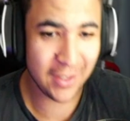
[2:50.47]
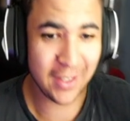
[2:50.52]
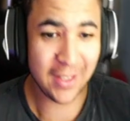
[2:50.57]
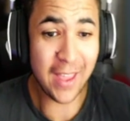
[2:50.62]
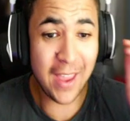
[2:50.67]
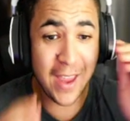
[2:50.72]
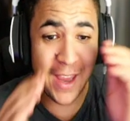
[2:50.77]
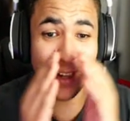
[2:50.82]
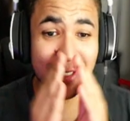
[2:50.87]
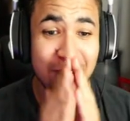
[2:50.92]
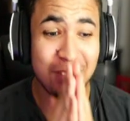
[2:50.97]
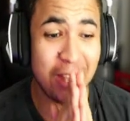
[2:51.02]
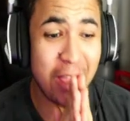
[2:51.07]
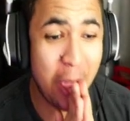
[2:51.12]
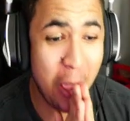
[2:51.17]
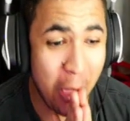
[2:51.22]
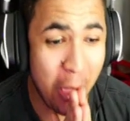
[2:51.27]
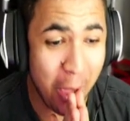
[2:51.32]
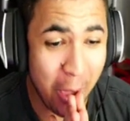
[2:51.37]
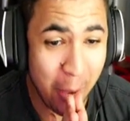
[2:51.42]
It's
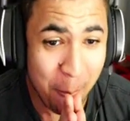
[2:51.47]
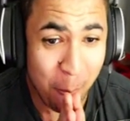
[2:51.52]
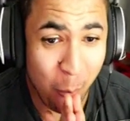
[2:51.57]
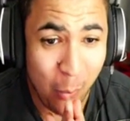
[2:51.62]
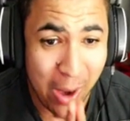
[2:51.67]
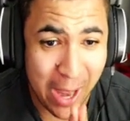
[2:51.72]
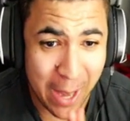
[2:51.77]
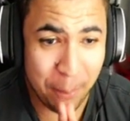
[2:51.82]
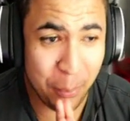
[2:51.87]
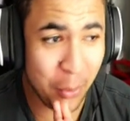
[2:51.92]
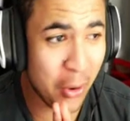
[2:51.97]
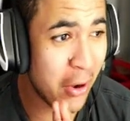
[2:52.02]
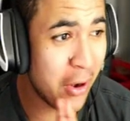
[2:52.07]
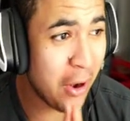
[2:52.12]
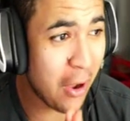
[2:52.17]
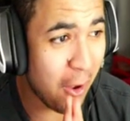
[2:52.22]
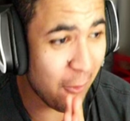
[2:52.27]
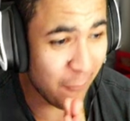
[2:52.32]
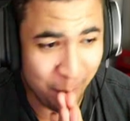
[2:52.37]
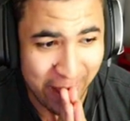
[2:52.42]
a weapon
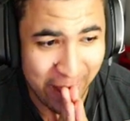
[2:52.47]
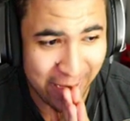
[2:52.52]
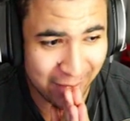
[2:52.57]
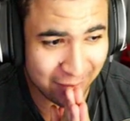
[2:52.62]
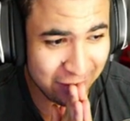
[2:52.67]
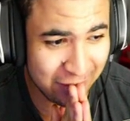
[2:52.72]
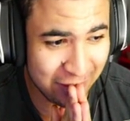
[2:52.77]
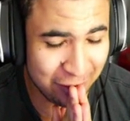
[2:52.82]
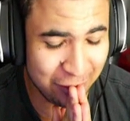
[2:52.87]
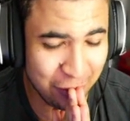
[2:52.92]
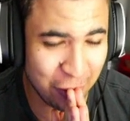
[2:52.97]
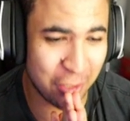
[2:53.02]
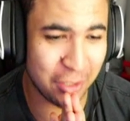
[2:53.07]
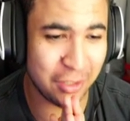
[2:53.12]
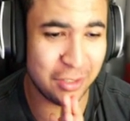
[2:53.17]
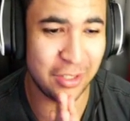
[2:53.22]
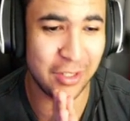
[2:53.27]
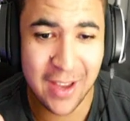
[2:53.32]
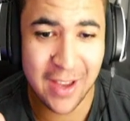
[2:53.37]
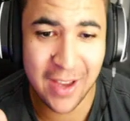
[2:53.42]
of mass
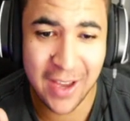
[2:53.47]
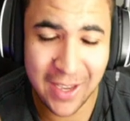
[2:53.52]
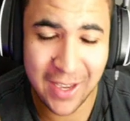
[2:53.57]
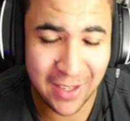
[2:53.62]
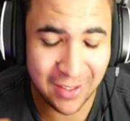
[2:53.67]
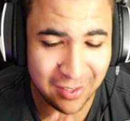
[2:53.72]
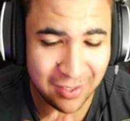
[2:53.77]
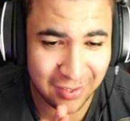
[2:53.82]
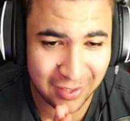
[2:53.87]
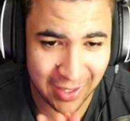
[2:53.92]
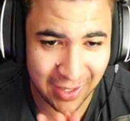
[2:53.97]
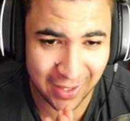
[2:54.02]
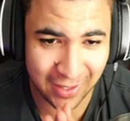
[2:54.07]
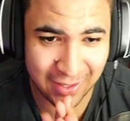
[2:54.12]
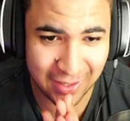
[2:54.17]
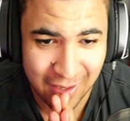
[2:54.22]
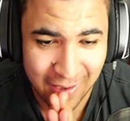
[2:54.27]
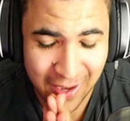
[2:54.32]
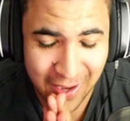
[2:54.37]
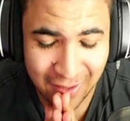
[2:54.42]
destruction. It is
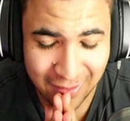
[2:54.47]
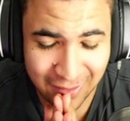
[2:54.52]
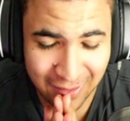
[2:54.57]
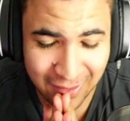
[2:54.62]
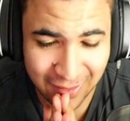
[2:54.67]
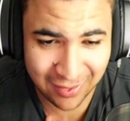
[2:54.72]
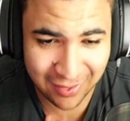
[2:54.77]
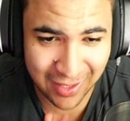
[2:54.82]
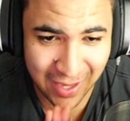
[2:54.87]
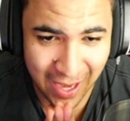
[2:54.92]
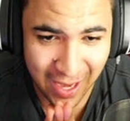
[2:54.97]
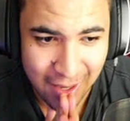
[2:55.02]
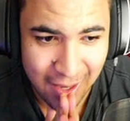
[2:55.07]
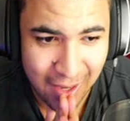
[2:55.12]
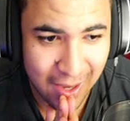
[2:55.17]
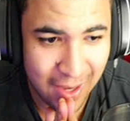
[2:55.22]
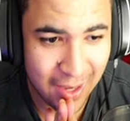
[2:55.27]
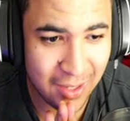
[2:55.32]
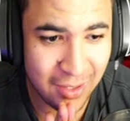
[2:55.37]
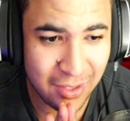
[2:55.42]
sick. It is insane.
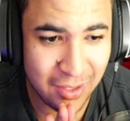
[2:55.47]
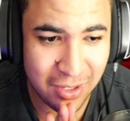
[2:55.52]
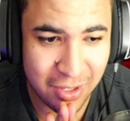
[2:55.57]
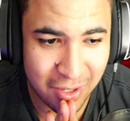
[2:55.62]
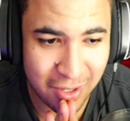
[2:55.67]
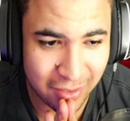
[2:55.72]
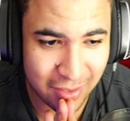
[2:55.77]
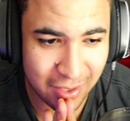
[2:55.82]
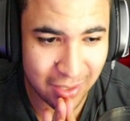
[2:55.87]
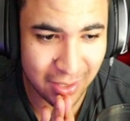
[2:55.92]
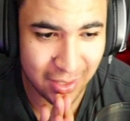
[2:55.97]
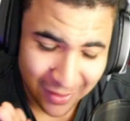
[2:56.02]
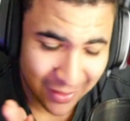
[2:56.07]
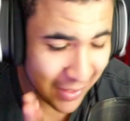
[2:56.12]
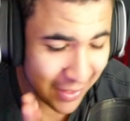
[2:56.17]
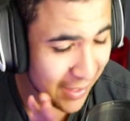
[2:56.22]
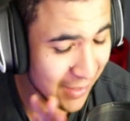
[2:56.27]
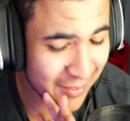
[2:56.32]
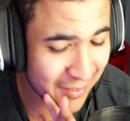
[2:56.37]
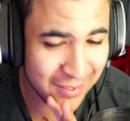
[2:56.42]
It is nutty.
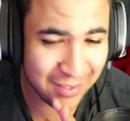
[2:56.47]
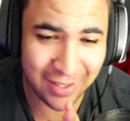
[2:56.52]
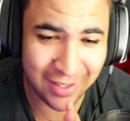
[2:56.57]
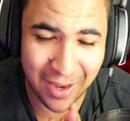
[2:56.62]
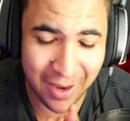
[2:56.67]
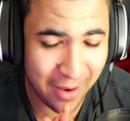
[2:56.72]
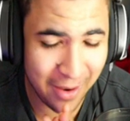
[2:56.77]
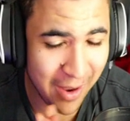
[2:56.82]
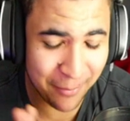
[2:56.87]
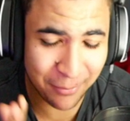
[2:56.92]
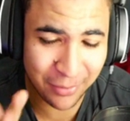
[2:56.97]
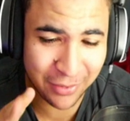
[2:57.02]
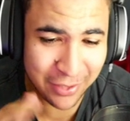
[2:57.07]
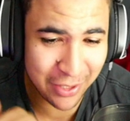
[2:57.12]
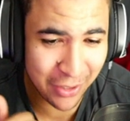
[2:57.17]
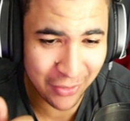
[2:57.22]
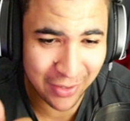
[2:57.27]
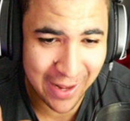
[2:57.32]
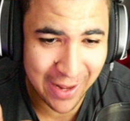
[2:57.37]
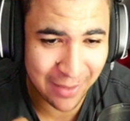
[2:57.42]
It's. I, am
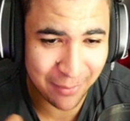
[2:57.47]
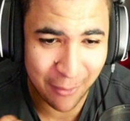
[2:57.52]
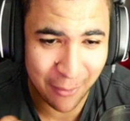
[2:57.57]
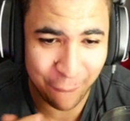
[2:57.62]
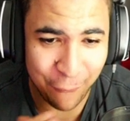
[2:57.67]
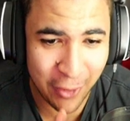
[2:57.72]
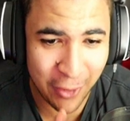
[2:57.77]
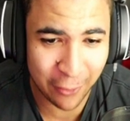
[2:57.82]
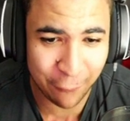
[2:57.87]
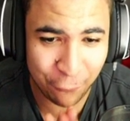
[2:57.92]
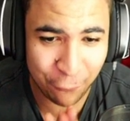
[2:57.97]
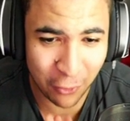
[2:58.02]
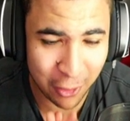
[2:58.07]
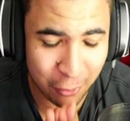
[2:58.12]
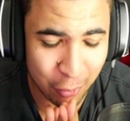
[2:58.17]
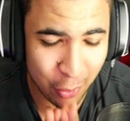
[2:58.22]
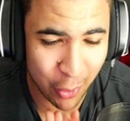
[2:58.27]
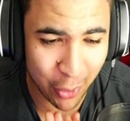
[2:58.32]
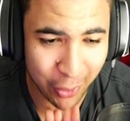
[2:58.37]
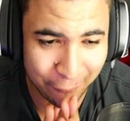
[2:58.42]
so glad my first full
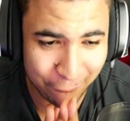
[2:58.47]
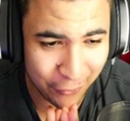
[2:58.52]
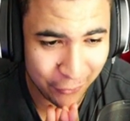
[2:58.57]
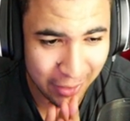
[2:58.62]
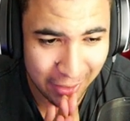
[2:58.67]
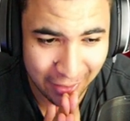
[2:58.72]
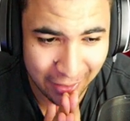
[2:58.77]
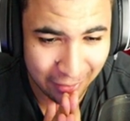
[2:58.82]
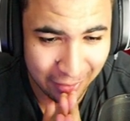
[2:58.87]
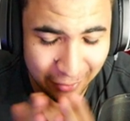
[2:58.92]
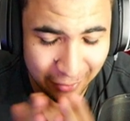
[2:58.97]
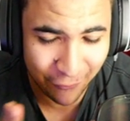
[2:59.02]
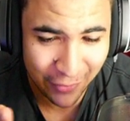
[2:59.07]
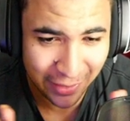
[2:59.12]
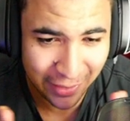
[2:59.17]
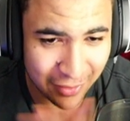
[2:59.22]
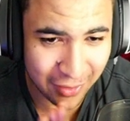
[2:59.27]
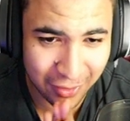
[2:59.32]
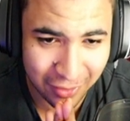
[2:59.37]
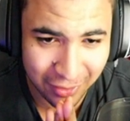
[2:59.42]
heroic P event
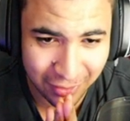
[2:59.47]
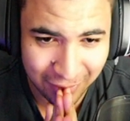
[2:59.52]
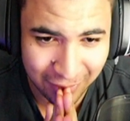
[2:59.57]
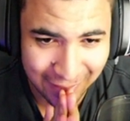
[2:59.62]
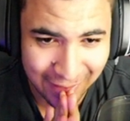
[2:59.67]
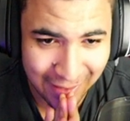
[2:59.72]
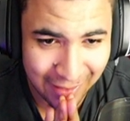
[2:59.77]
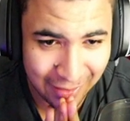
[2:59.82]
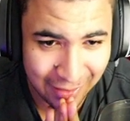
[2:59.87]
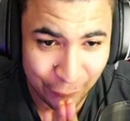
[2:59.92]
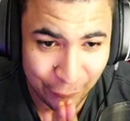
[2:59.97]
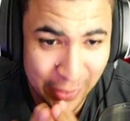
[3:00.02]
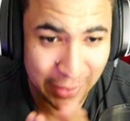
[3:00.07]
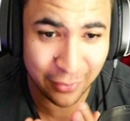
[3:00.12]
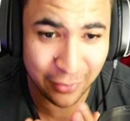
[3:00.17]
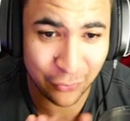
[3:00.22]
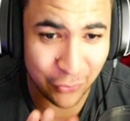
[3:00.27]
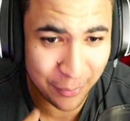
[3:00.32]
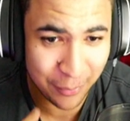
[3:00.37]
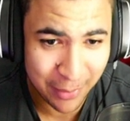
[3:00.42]
card and the badges
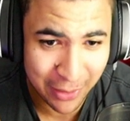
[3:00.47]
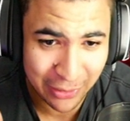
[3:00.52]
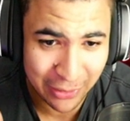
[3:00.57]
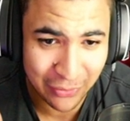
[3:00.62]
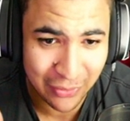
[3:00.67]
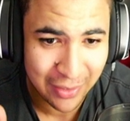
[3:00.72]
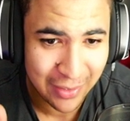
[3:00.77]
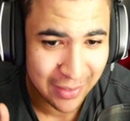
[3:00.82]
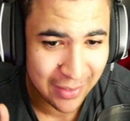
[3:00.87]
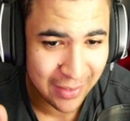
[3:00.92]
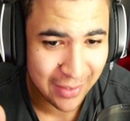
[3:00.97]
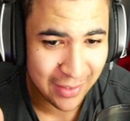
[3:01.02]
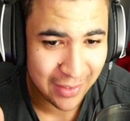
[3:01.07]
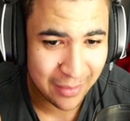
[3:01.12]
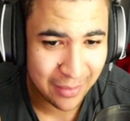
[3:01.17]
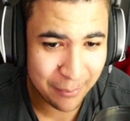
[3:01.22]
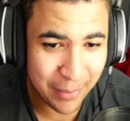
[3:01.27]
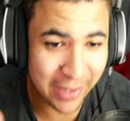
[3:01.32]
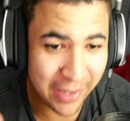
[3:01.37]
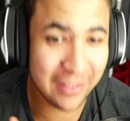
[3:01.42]
female
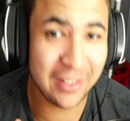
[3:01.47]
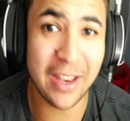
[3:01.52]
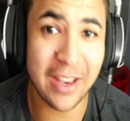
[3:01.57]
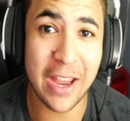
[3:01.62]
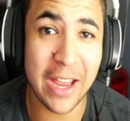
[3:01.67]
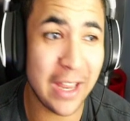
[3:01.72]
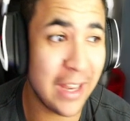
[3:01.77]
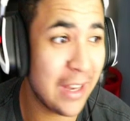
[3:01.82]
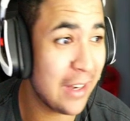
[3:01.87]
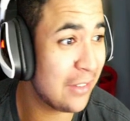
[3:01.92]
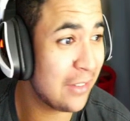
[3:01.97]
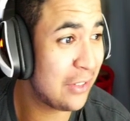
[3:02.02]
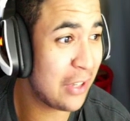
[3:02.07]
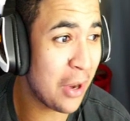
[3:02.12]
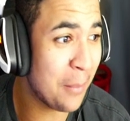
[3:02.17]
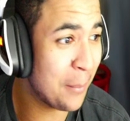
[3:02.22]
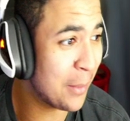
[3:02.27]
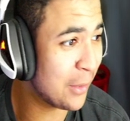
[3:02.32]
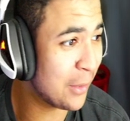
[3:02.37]
makes it so much